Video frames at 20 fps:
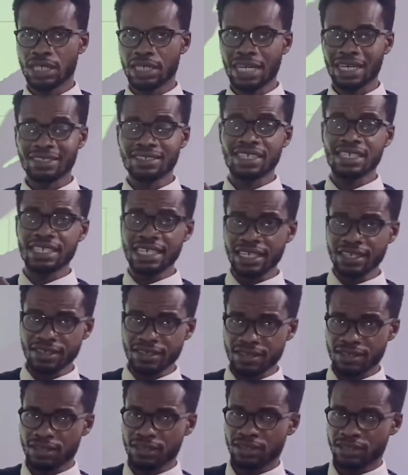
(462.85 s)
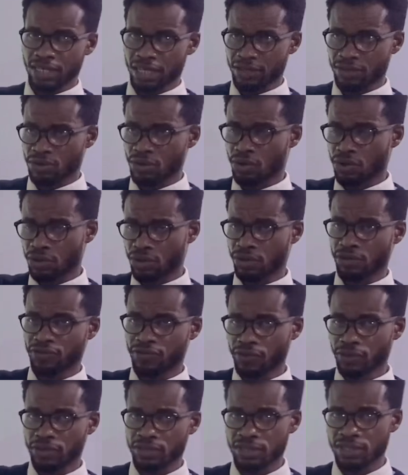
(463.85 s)
That's the date, does not
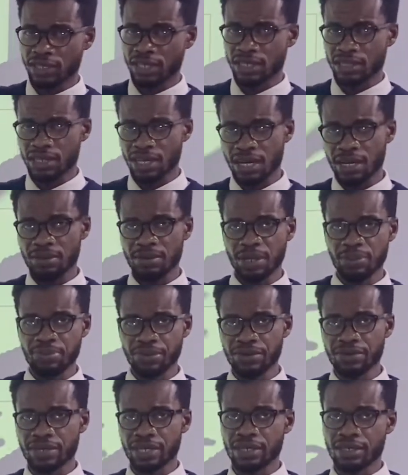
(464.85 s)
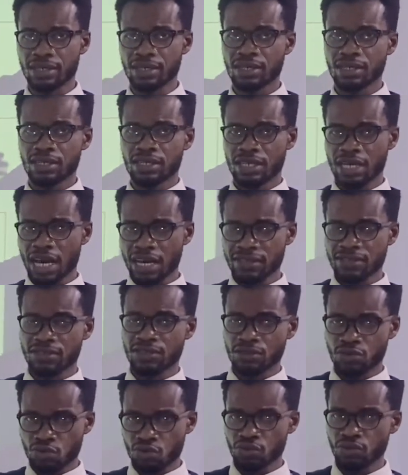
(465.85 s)
cross 14, the time, the period. He has
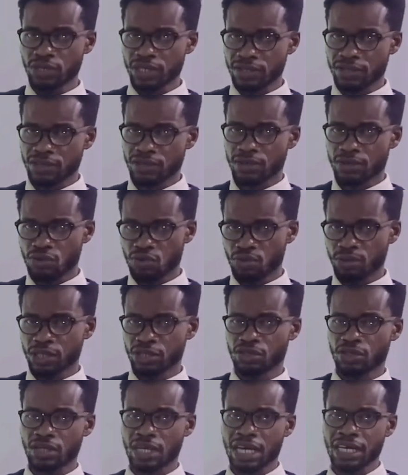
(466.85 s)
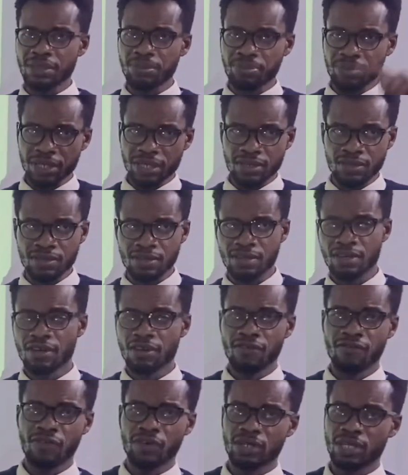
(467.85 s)
2 weeks to make sure that he pays
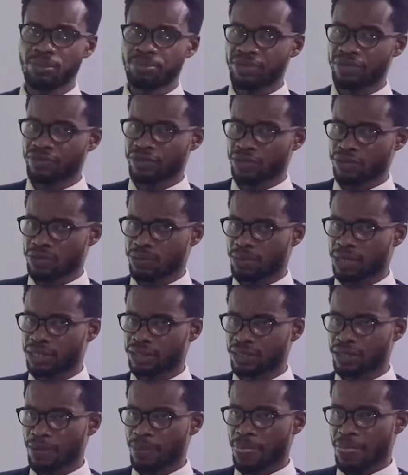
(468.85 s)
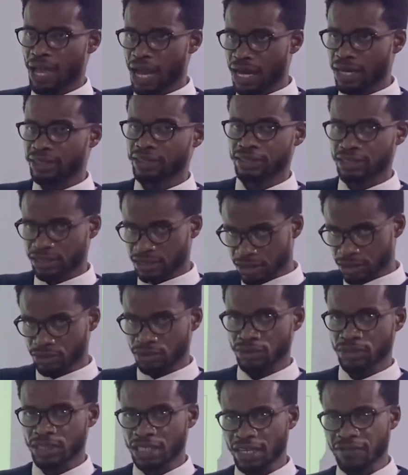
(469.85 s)
for the previous month. And he
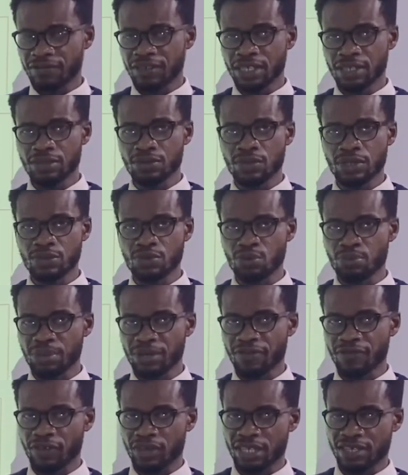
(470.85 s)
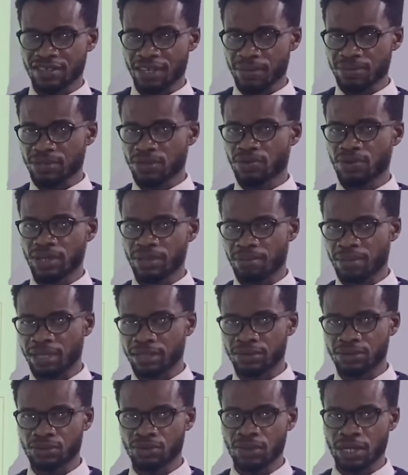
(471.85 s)
is definitely going to pay for the subsequent
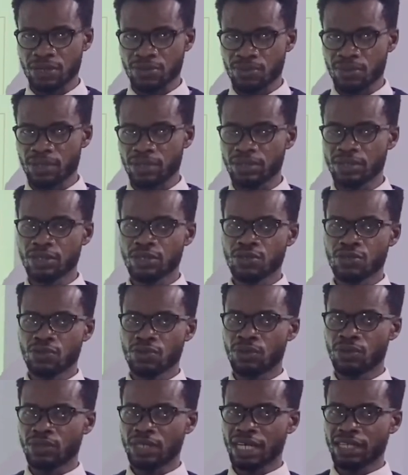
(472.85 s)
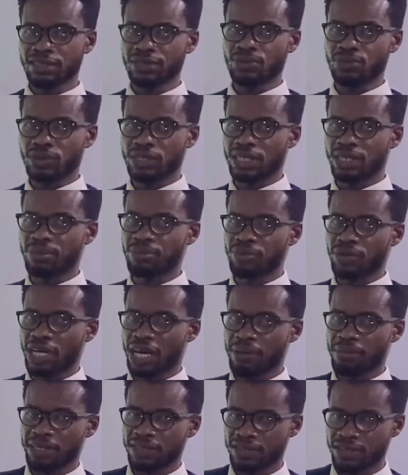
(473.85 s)
month too as well. So that is what the
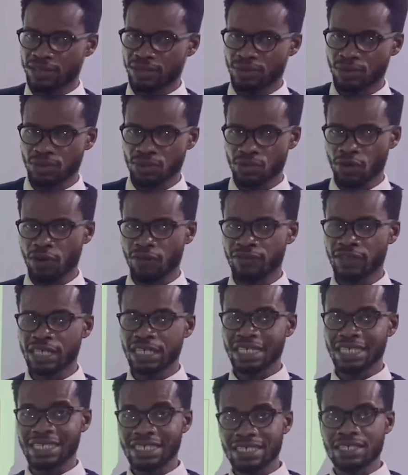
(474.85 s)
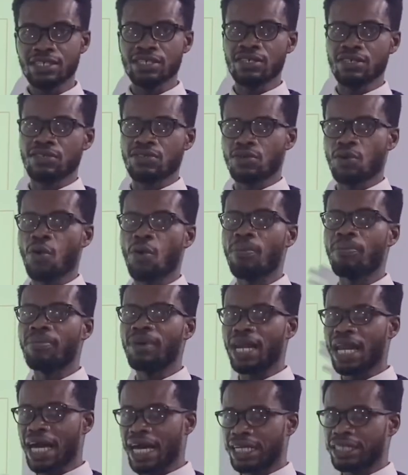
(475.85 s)
employer must take note of. He is
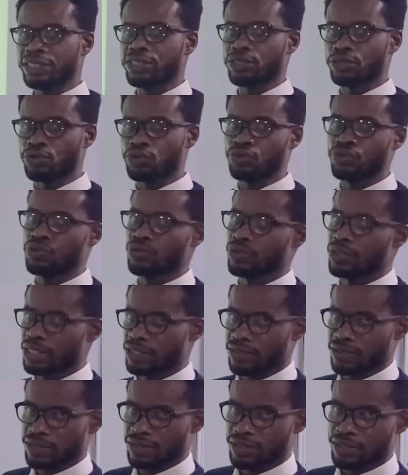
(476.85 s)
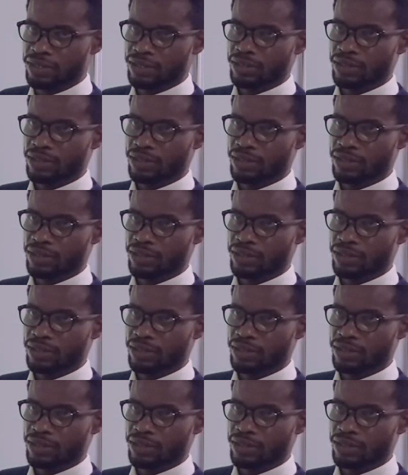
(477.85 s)
obliged to do this.